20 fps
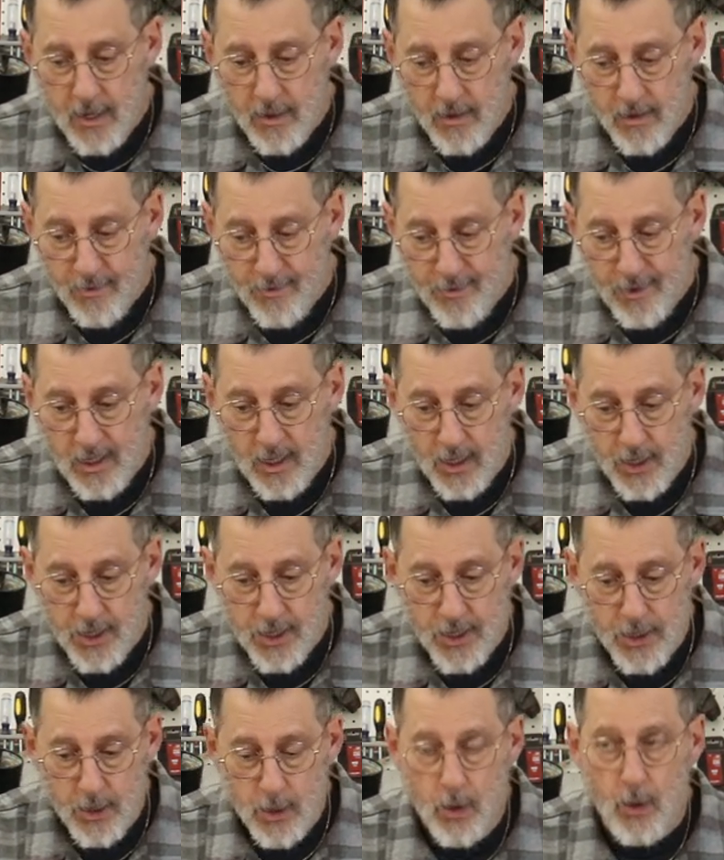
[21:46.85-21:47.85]
the
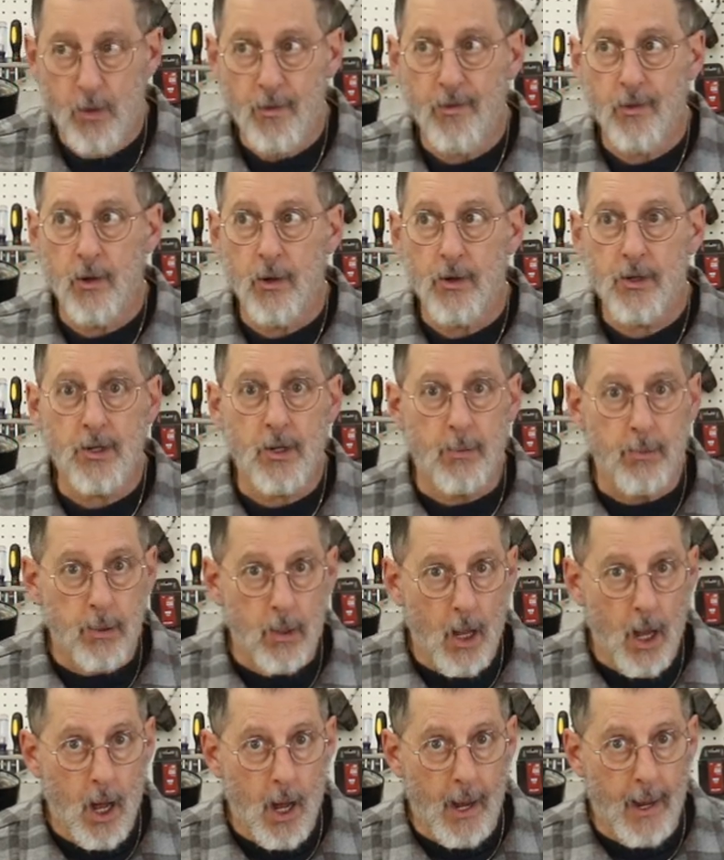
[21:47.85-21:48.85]
finish you first
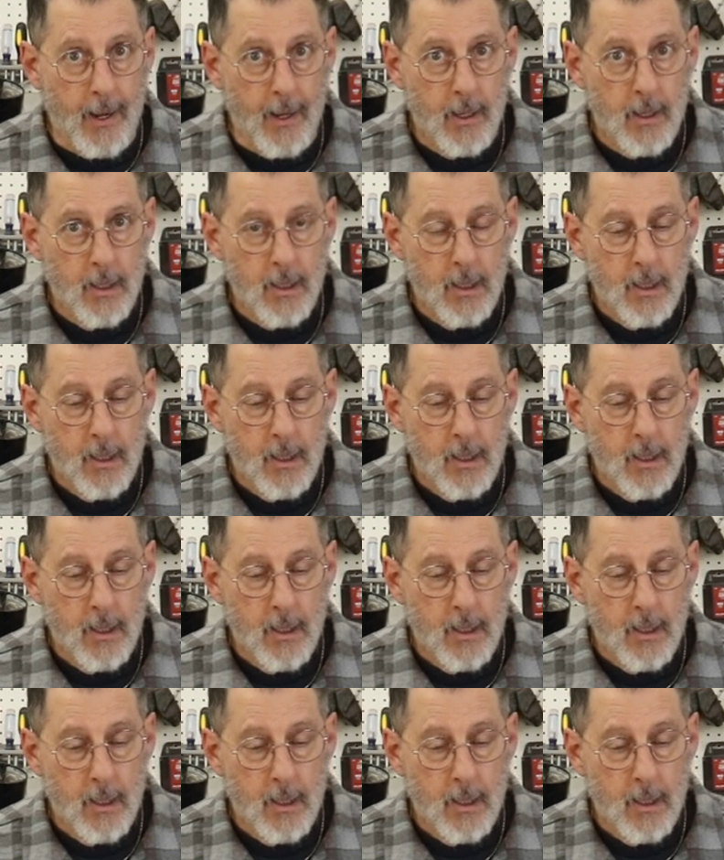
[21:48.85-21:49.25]
apply.